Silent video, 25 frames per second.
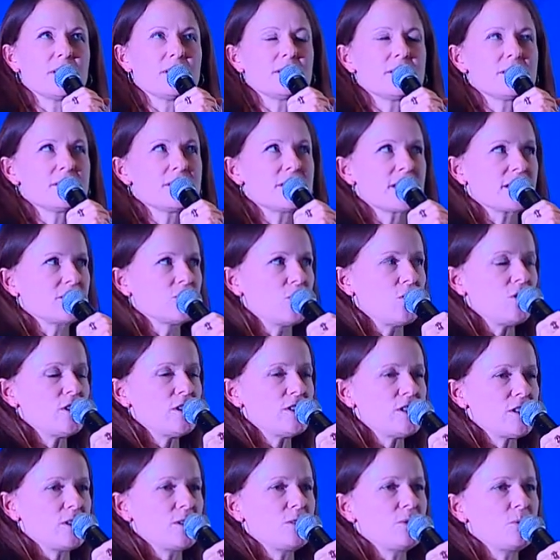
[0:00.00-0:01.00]

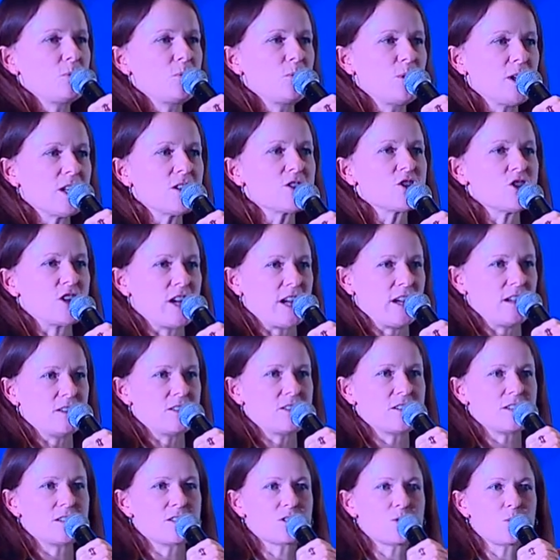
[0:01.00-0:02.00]
Technology will change.
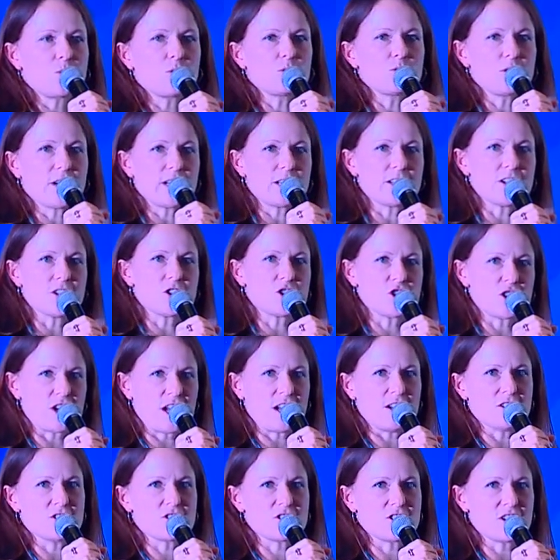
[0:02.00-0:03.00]
It's already
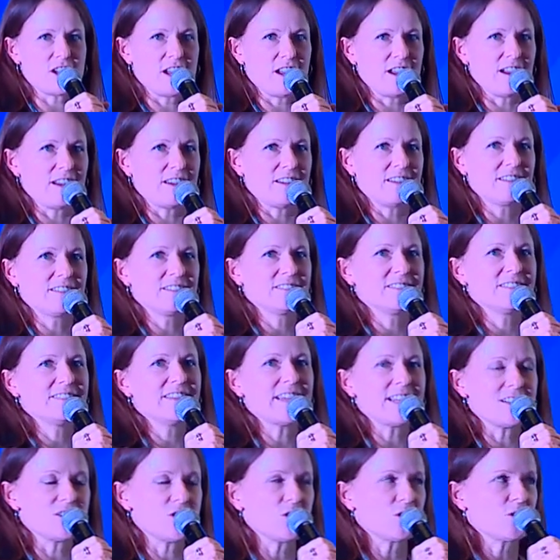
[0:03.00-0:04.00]
changing
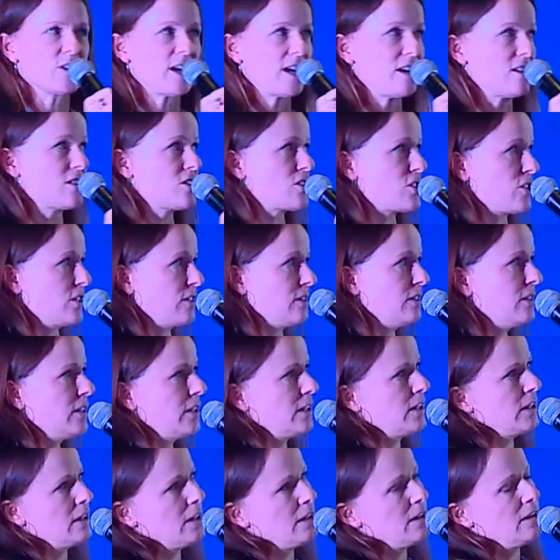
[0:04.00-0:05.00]
education.
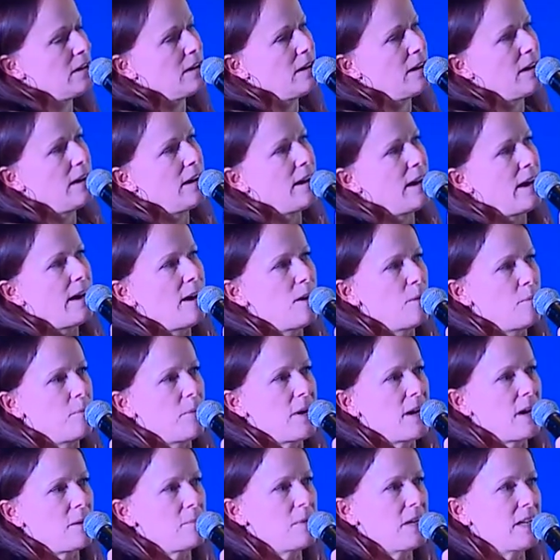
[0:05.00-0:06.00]
But
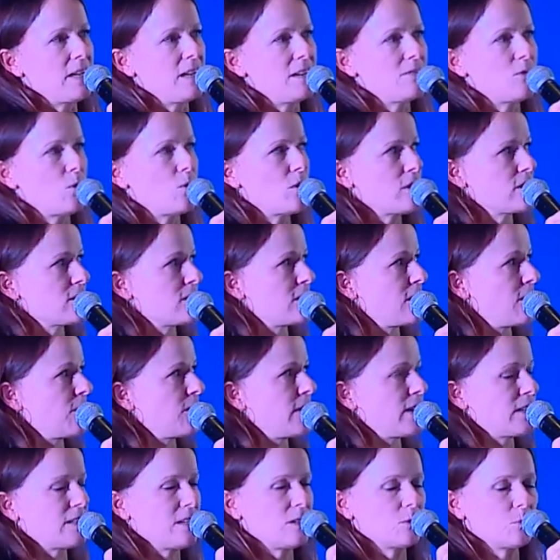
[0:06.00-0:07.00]
I believe also
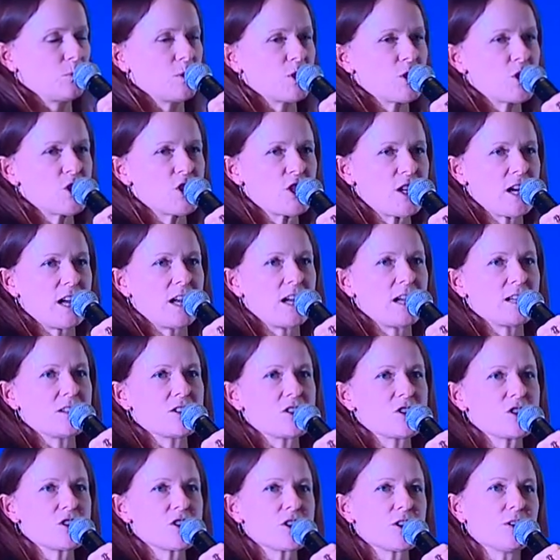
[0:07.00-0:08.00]
that it would
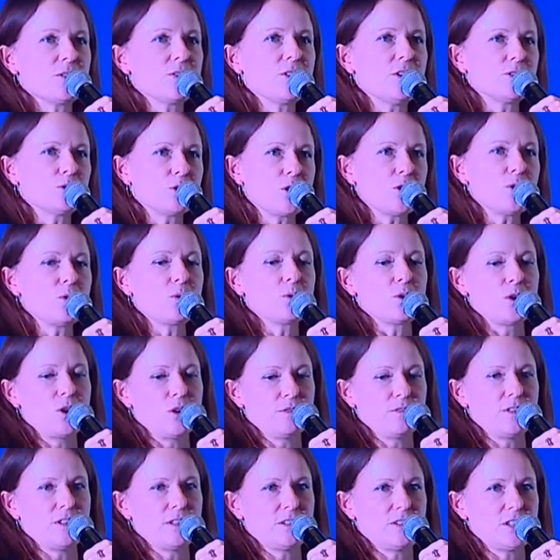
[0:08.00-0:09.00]
change the role
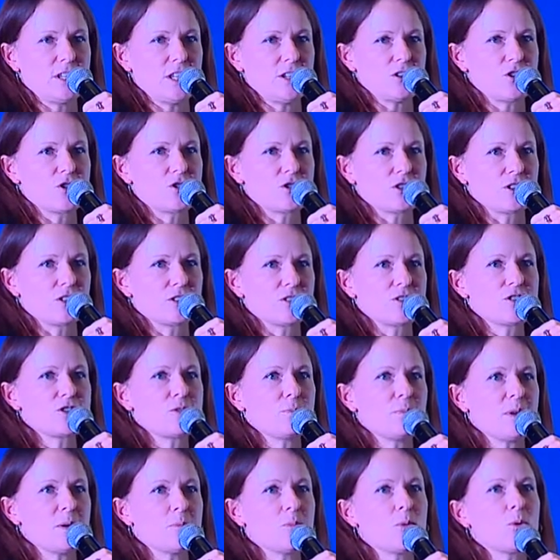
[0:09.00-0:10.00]
of the teacher to
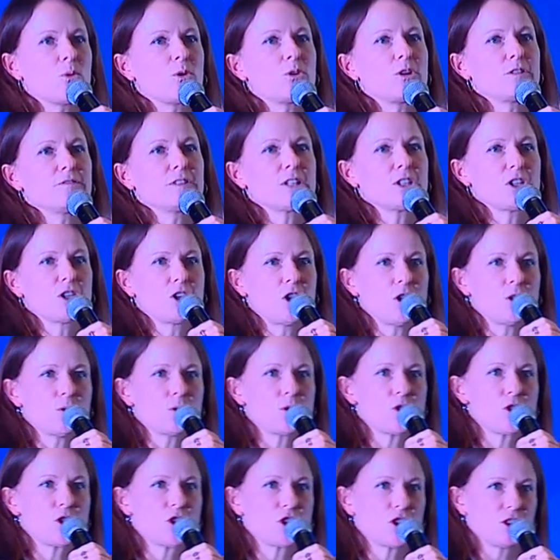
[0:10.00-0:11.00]
be more of a
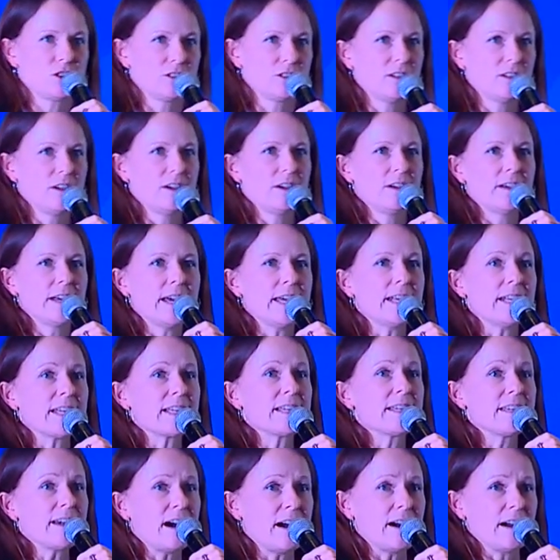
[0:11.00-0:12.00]
coach and a
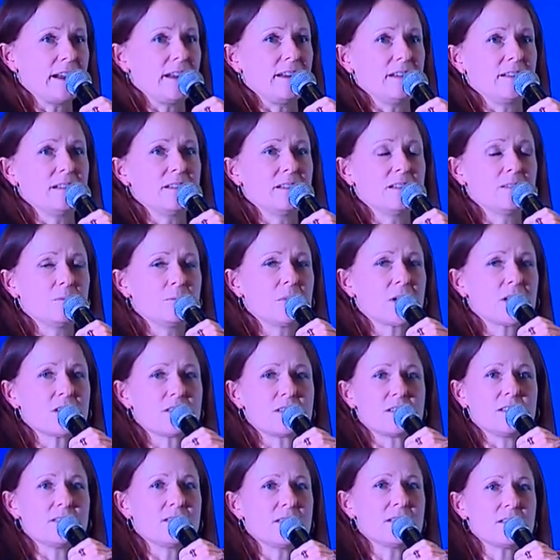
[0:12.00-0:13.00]
guide. Because
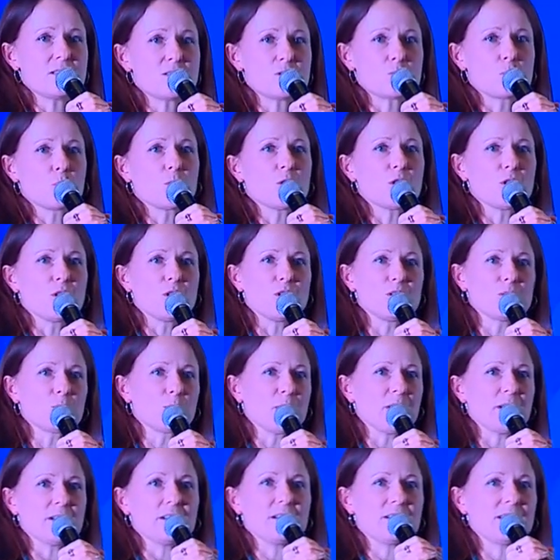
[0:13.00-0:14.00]
in this world,
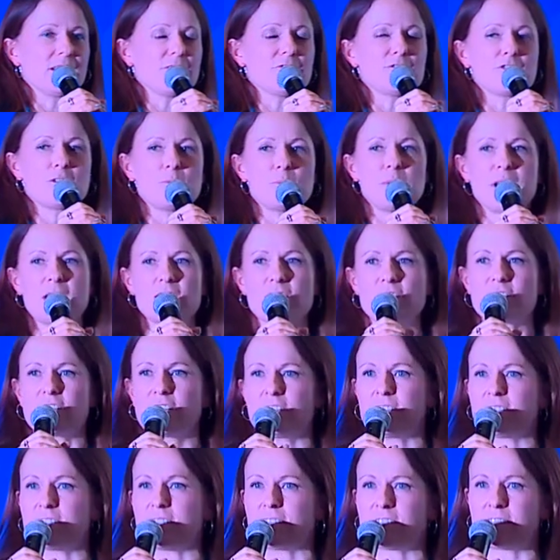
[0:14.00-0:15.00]
when information
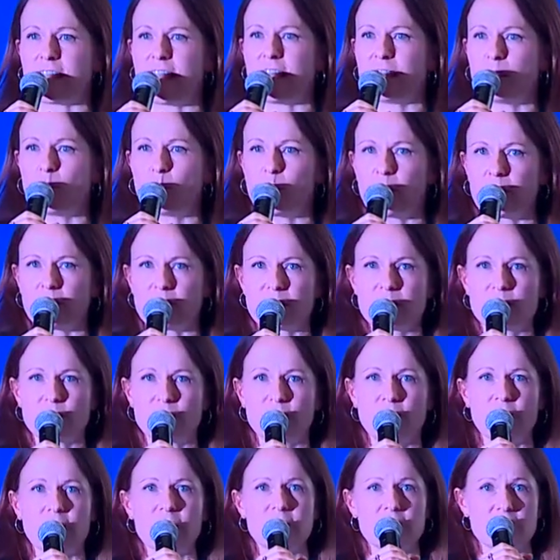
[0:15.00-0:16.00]
is at anyone's
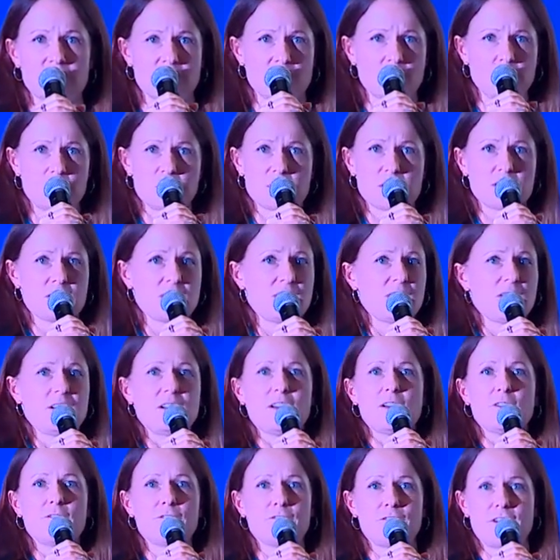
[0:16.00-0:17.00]
fingertips,
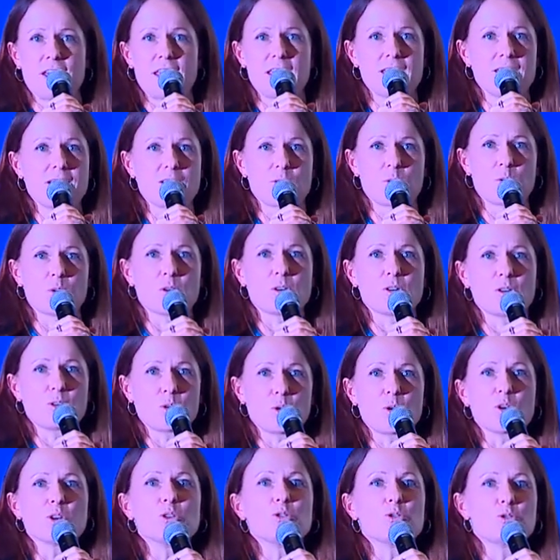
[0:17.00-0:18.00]
fake or
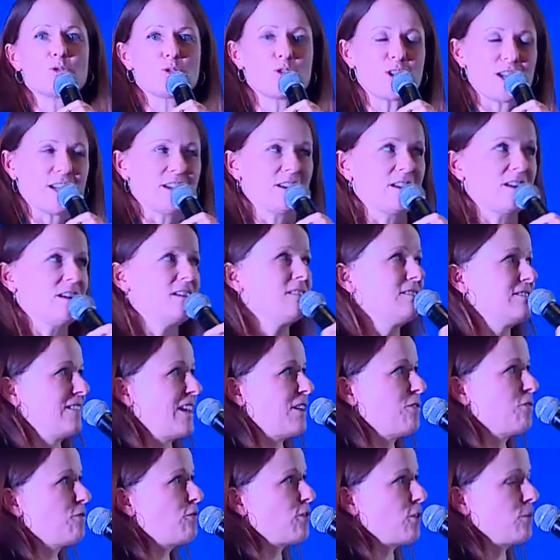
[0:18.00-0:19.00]
real
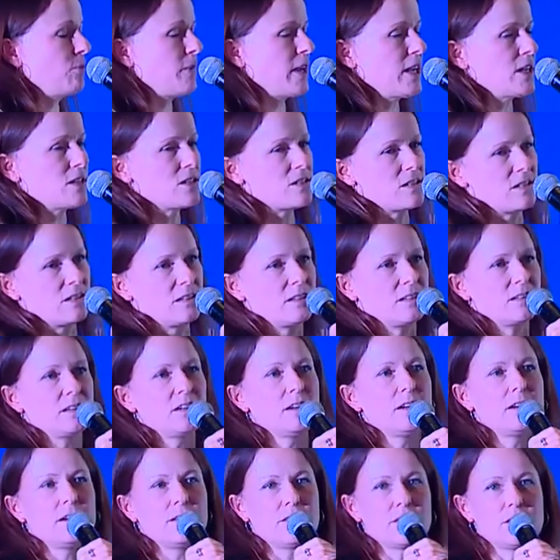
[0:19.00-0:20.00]
information,
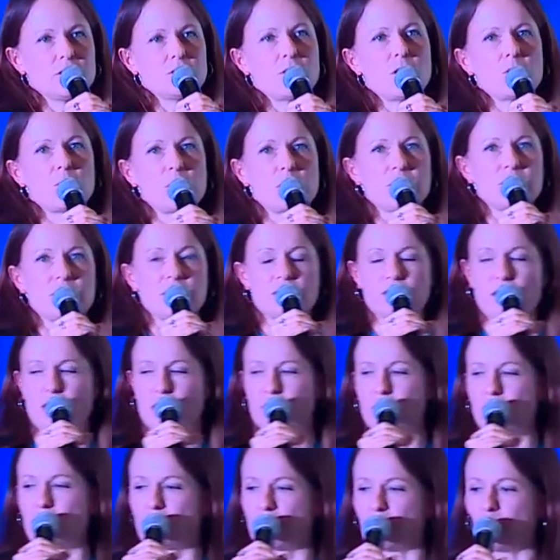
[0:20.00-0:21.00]
the role of the
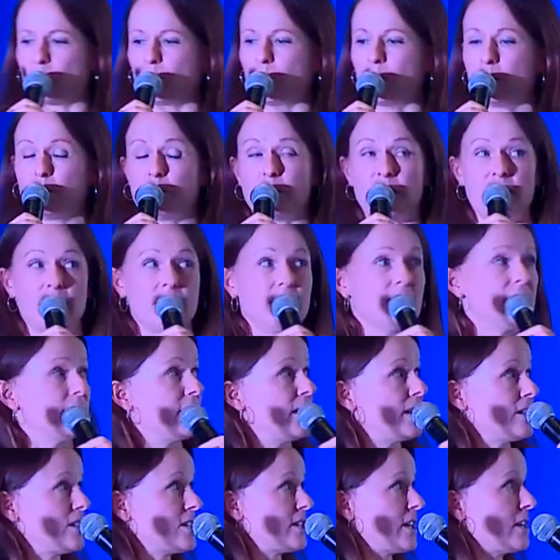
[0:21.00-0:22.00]
teacher will be
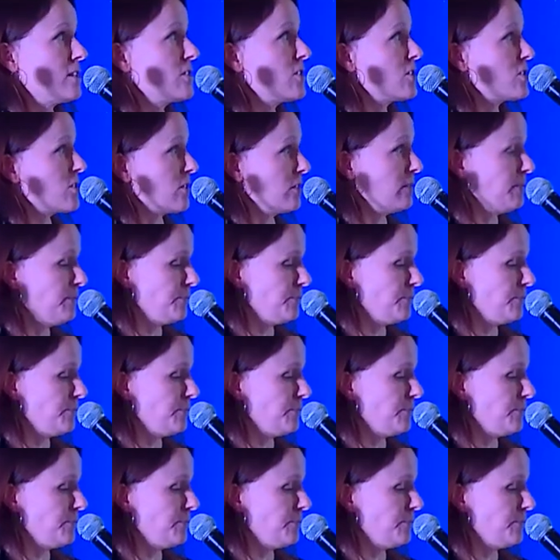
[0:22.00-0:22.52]
essential.